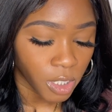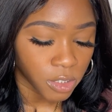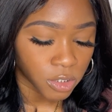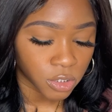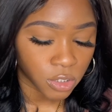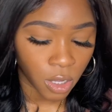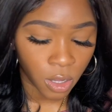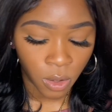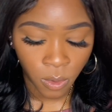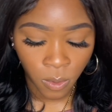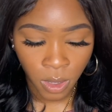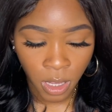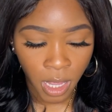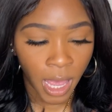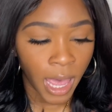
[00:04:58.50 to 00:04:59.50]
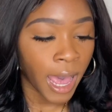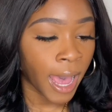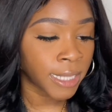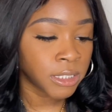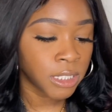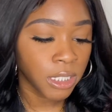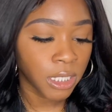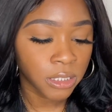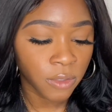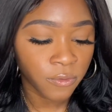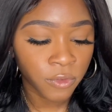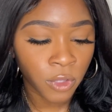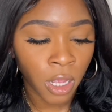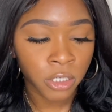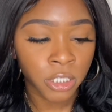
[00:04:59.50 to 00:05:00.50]
So I did get the
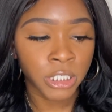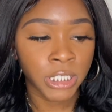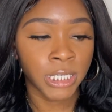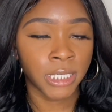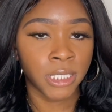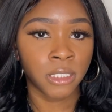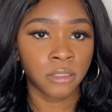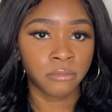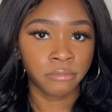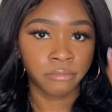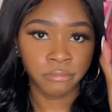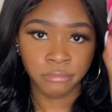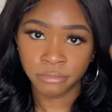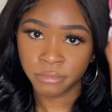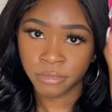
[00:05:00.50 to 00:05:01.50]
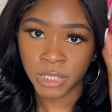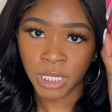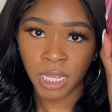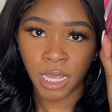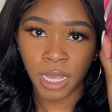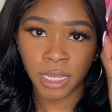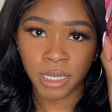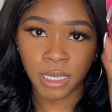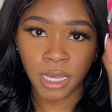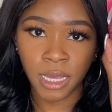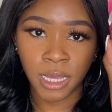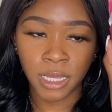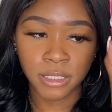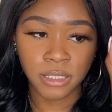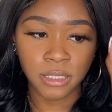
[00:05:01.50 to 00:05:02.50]
vlogger kit. I
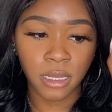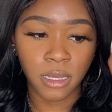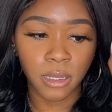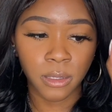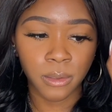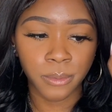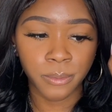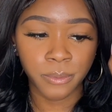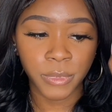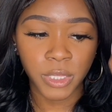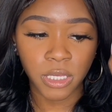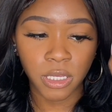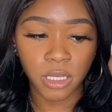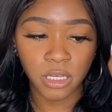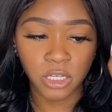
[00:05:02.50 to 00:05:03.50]
got the